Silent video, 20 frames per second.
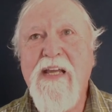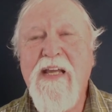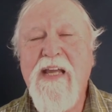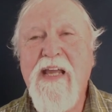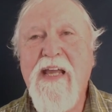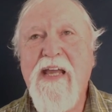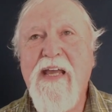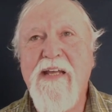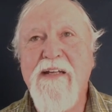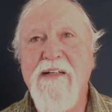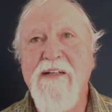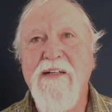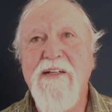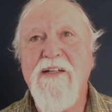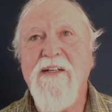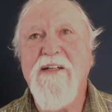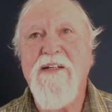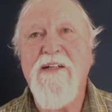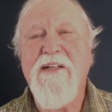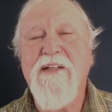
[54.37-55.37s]
and
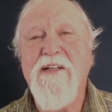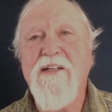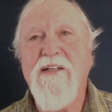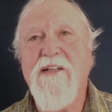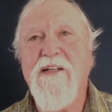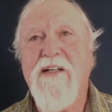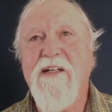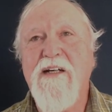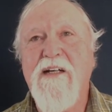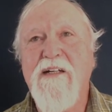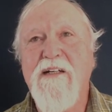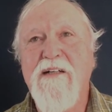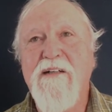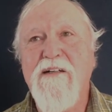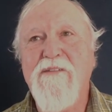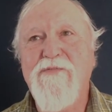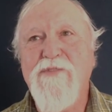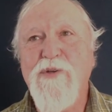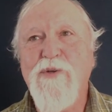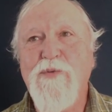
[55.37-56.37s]
a
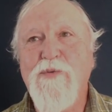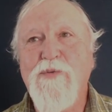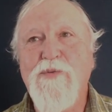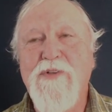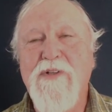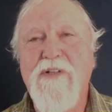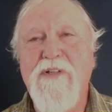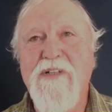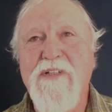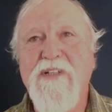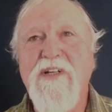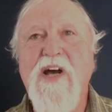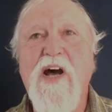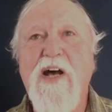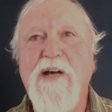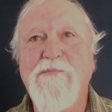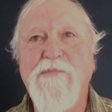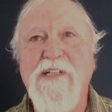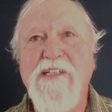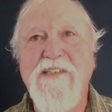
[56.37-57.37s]
few
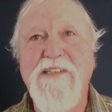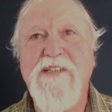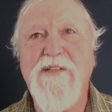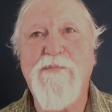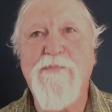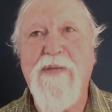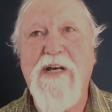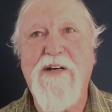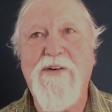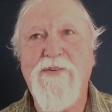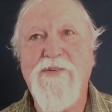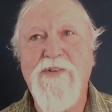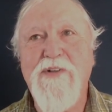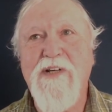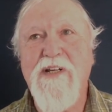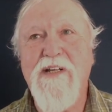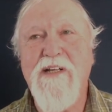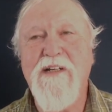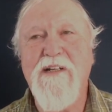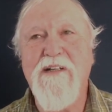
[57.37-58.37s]
comments about
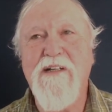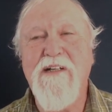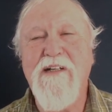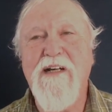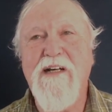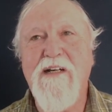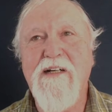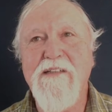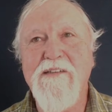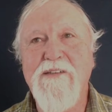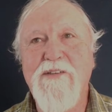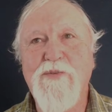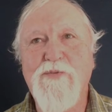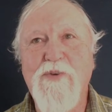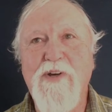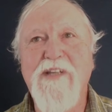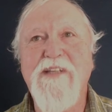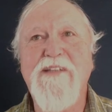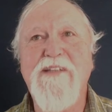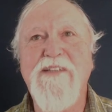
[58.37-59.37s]
the
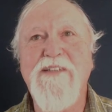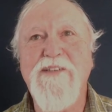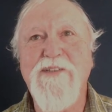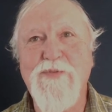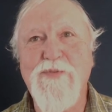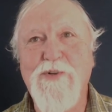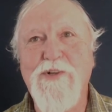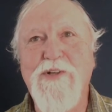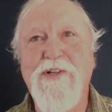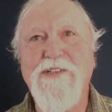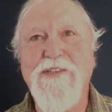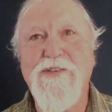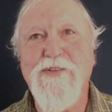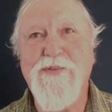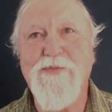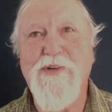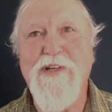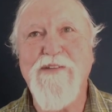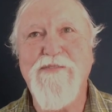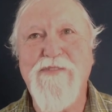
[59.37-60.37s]
way this works, the
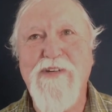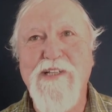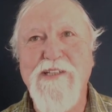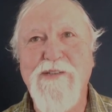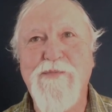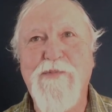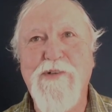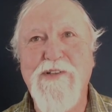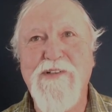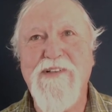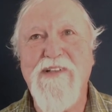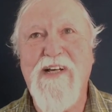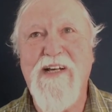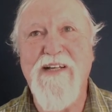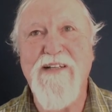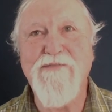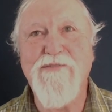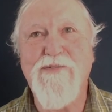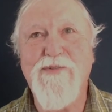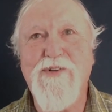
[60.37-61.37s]
way Facebook
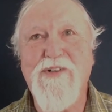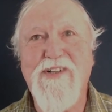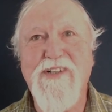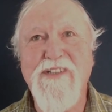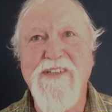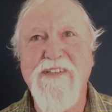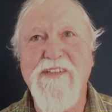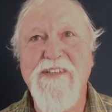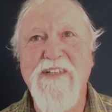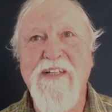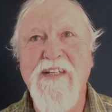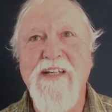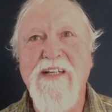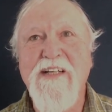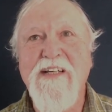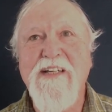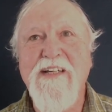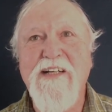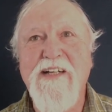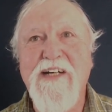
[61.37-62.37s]
Live works.
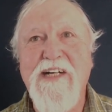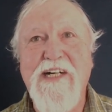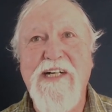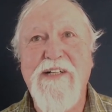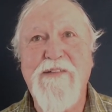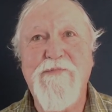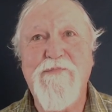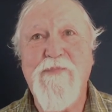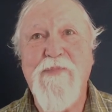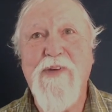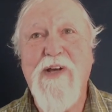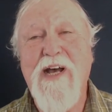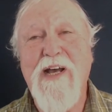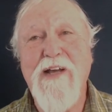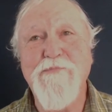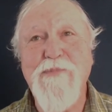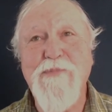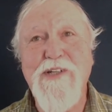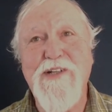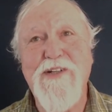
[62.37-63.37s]

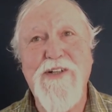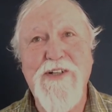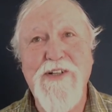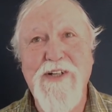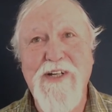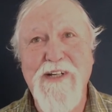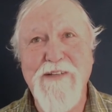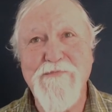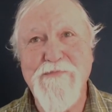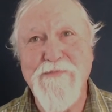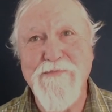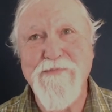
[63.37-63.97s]
I'm here.